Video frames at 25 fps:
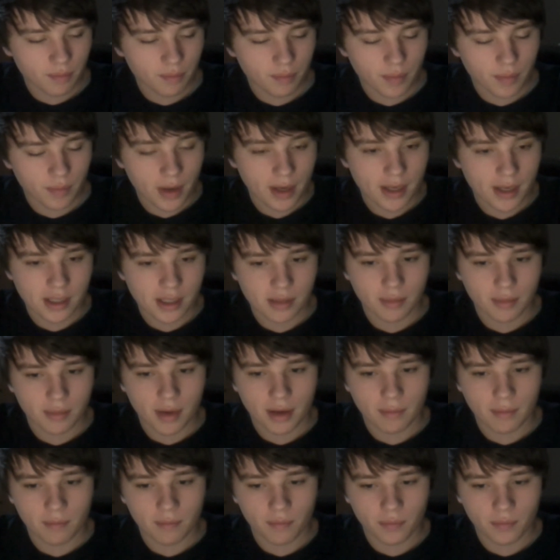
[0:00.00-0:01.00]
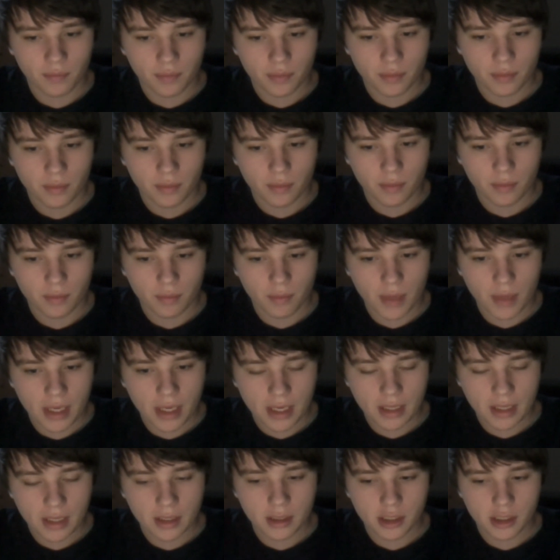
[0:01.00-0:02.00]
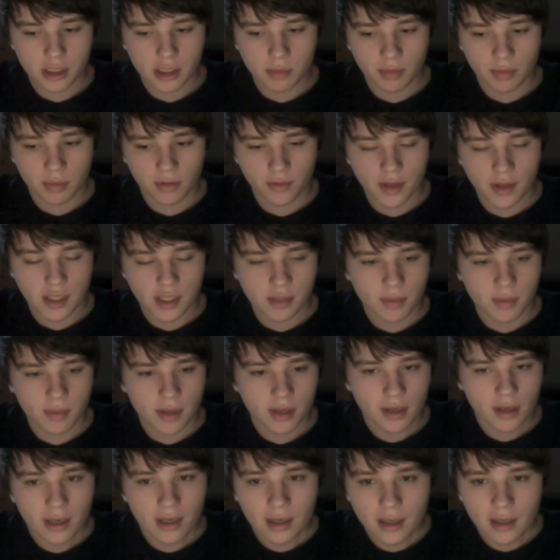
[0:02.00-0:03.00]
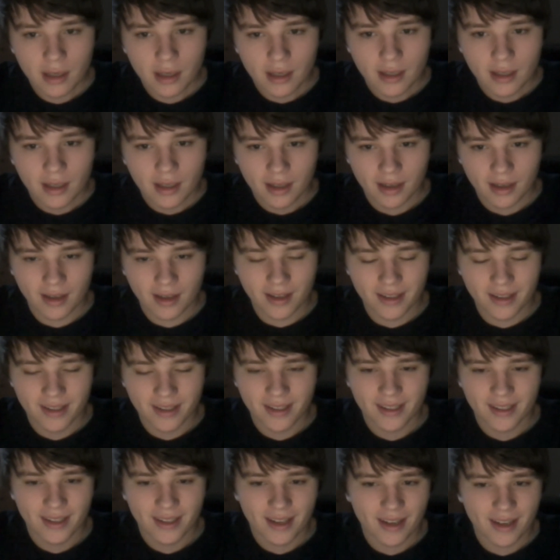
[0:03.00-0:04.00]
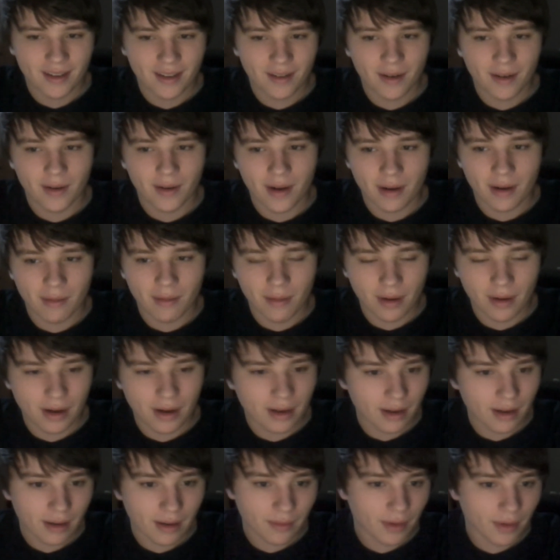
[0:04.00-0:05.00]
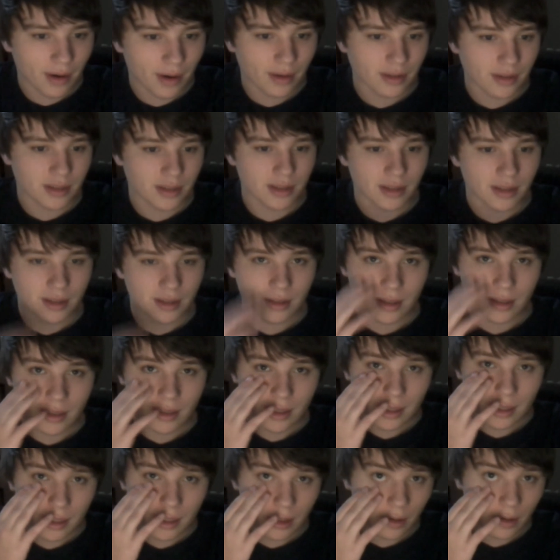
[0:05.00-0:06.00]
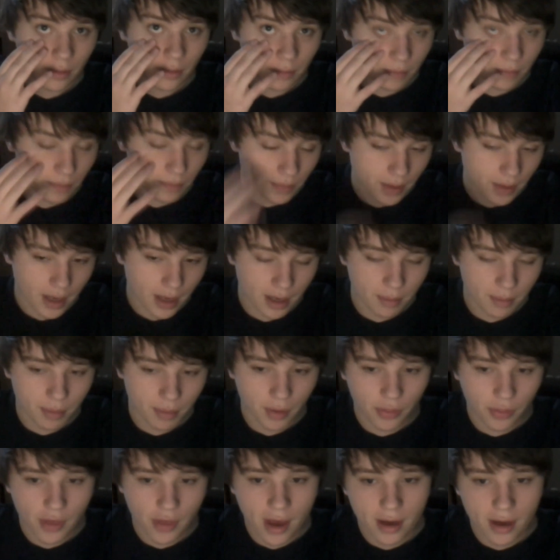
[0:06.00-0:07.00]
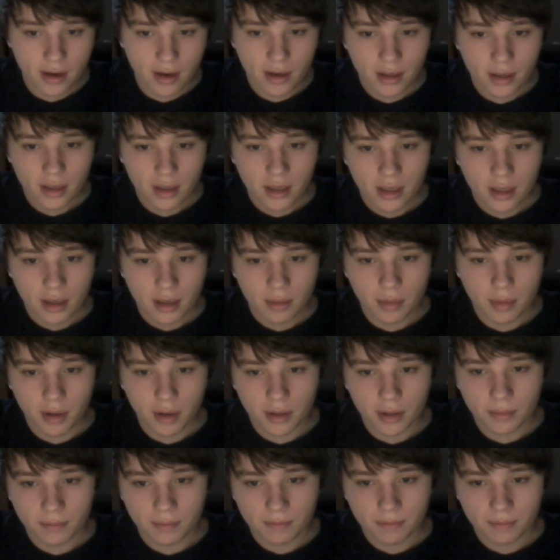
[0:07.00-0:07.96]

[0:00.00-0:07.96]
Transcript: I guess me just prevents me. I don't know what else to, how to put that, but